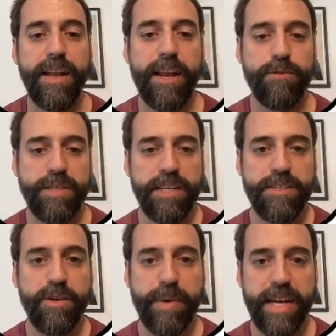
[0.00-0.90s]
Now,
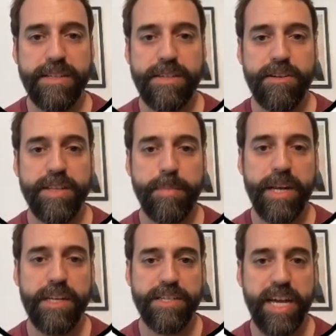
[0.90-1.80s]
such domains are
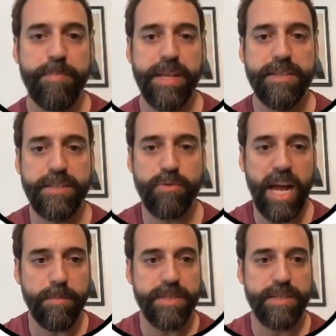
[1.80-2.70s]
typically shaped as
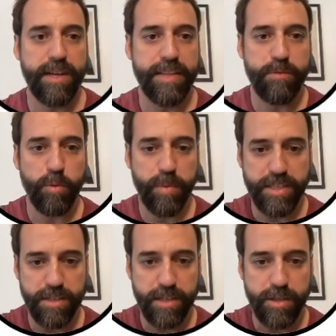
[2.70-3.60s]
stripes, and this would be
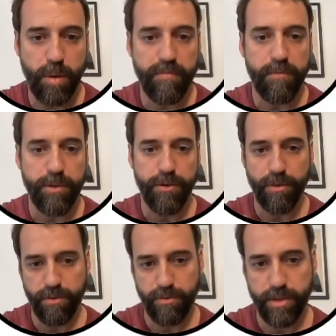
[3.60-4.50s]
just a top view
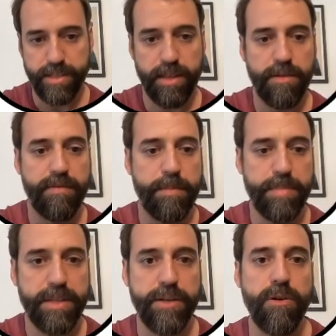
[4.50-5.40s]
through the center of the
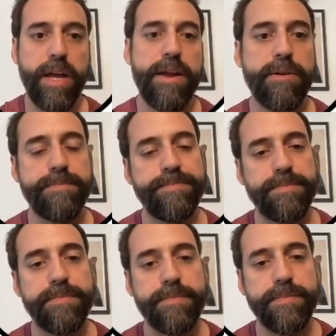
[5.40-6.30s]
PTO layer.
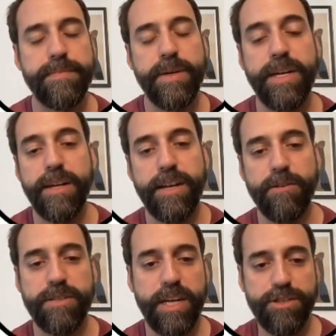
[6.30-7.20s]

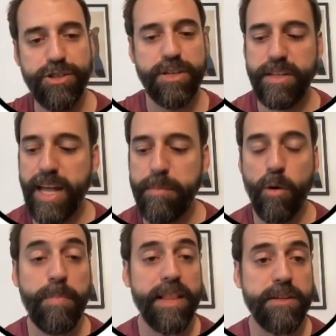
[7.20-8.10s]
Now, such
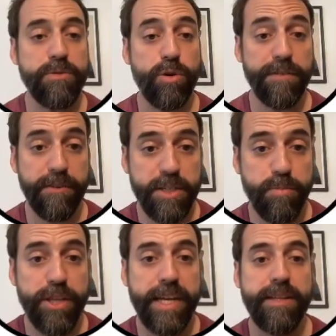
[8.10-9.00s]
dipole patterns were first
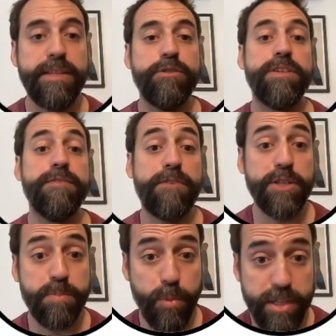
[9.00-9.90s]
predicted using
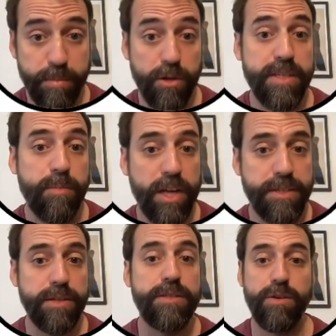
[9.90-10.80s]
first principle
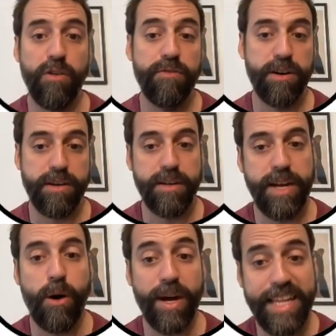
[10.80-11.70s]
simulations over
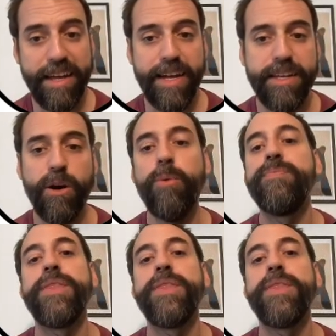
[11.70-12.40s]
now a decade ago,